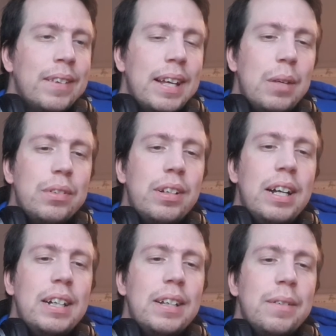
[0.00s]
It was
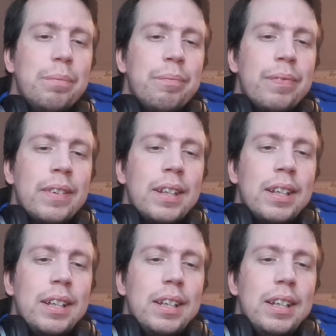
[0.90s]
like
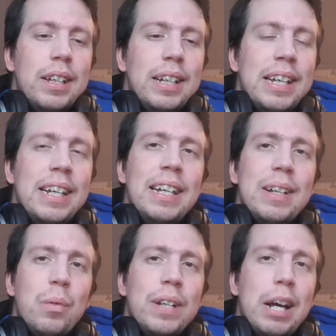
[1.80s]

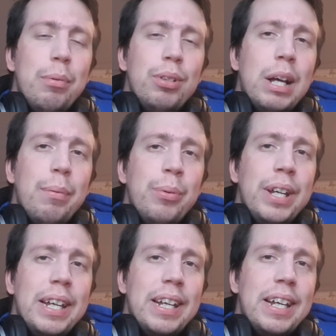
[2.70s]
he
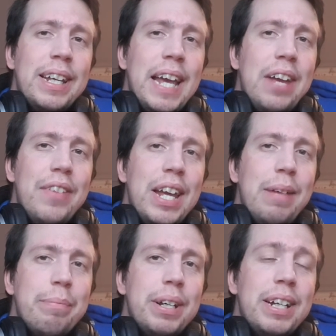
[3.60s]
WWE gave
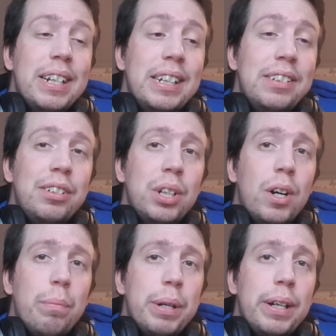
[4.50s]
him this
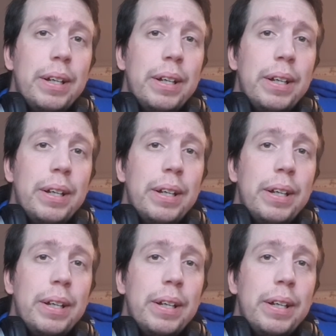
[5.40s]
job.